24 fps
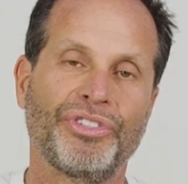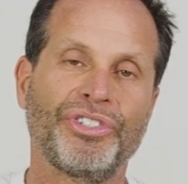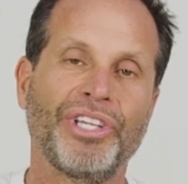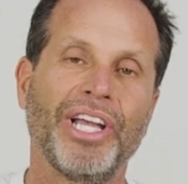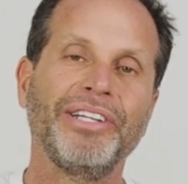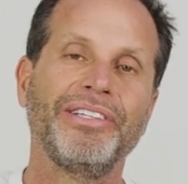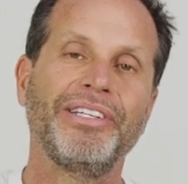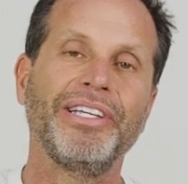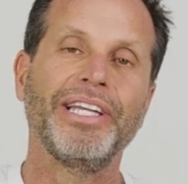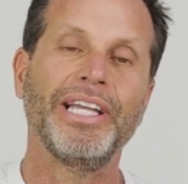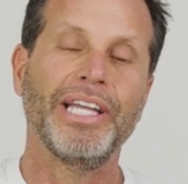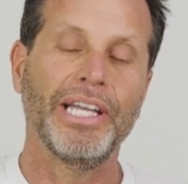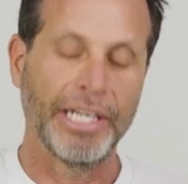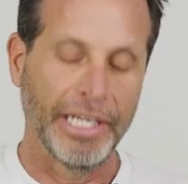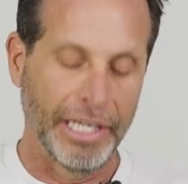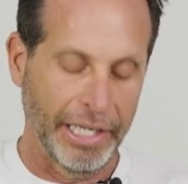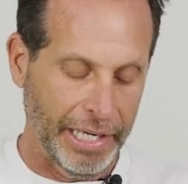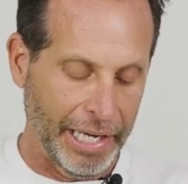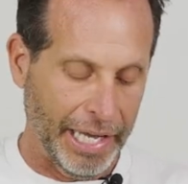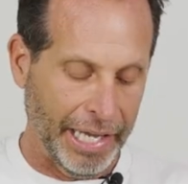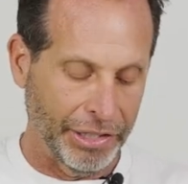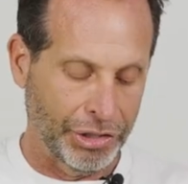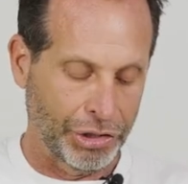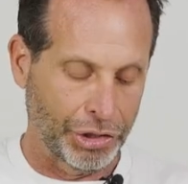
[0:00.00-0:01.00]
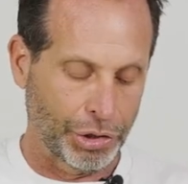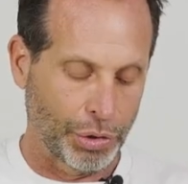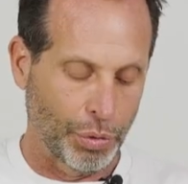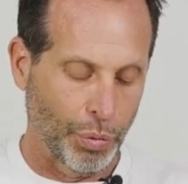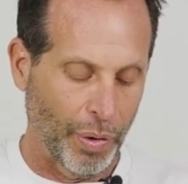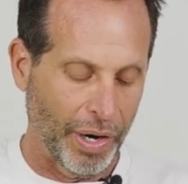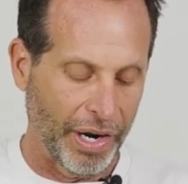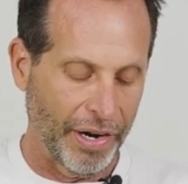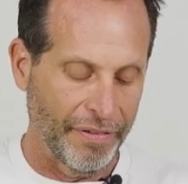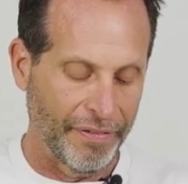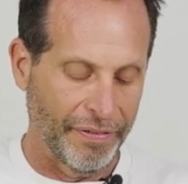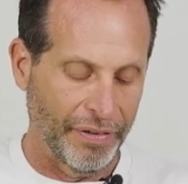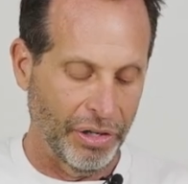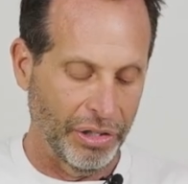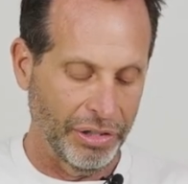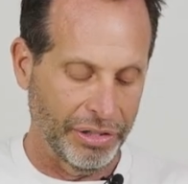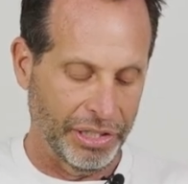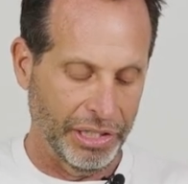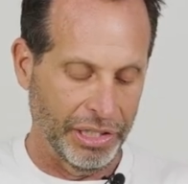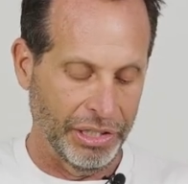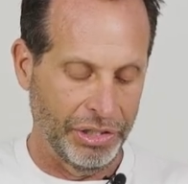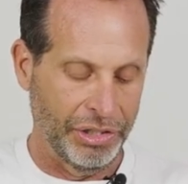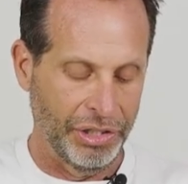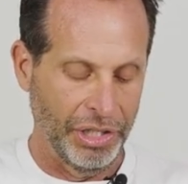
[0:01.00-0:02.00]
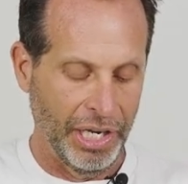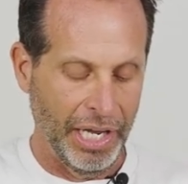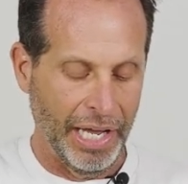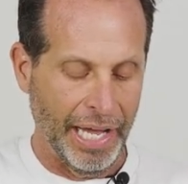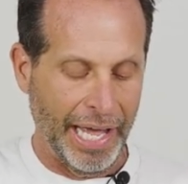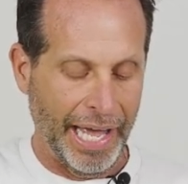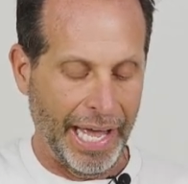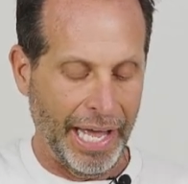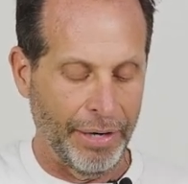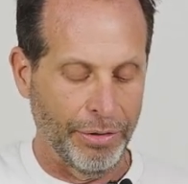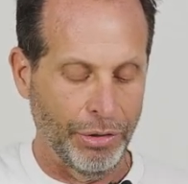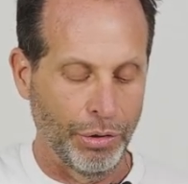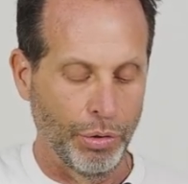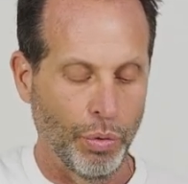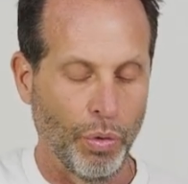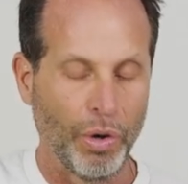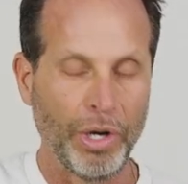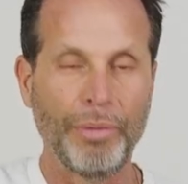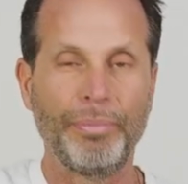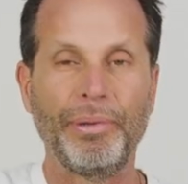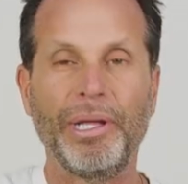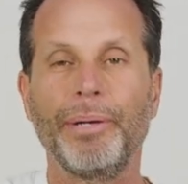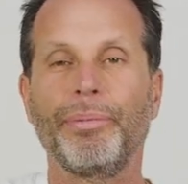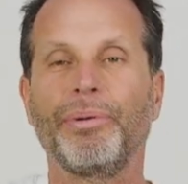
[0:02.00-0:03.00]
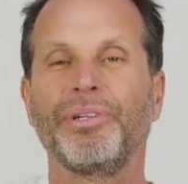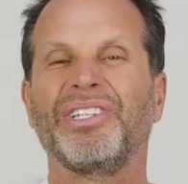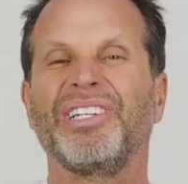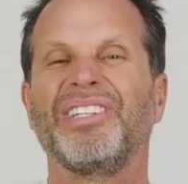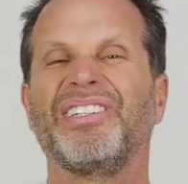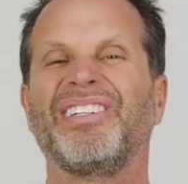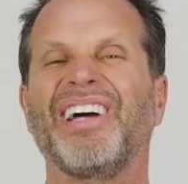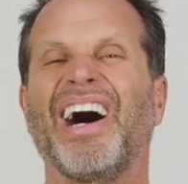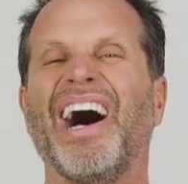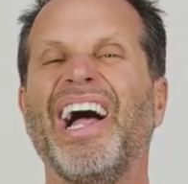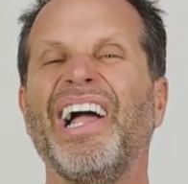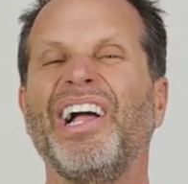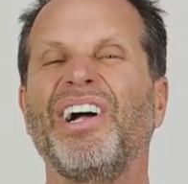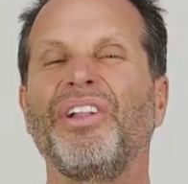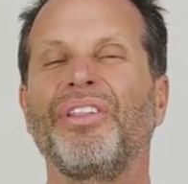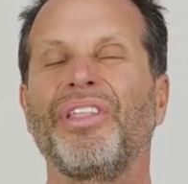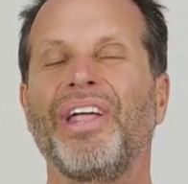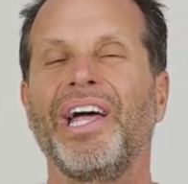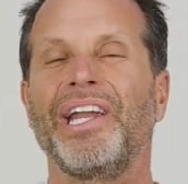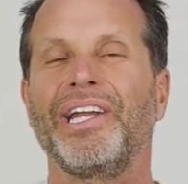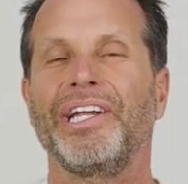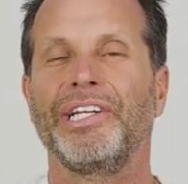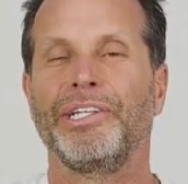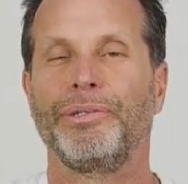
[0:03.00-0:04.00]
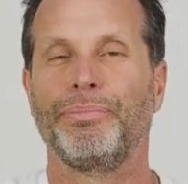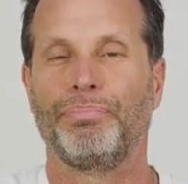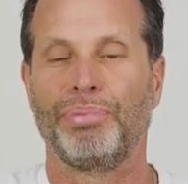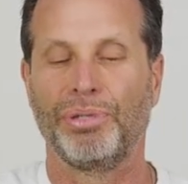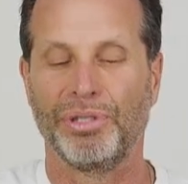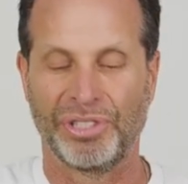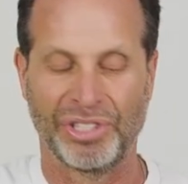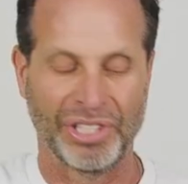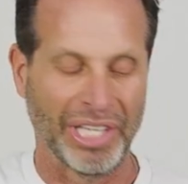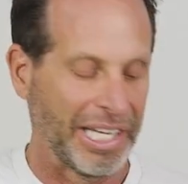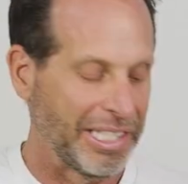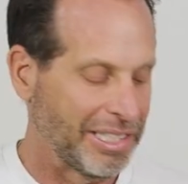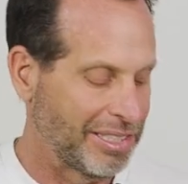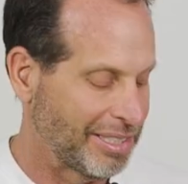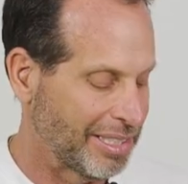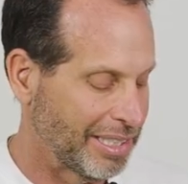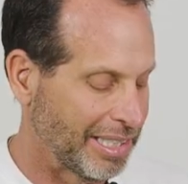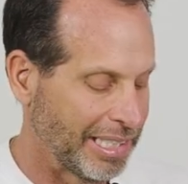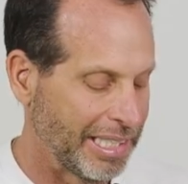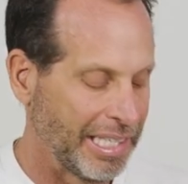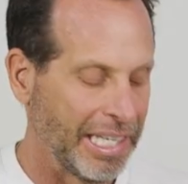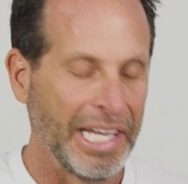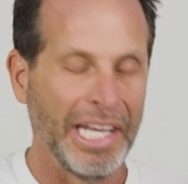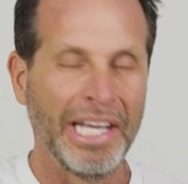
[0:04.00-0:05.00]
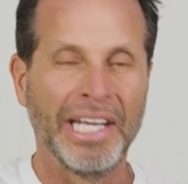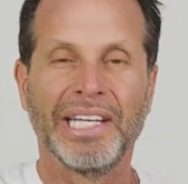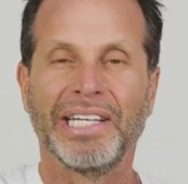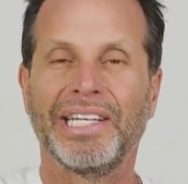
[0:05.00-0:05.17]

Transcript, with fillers: sending it in as square voltage, and you want to be able to dial that in precisely.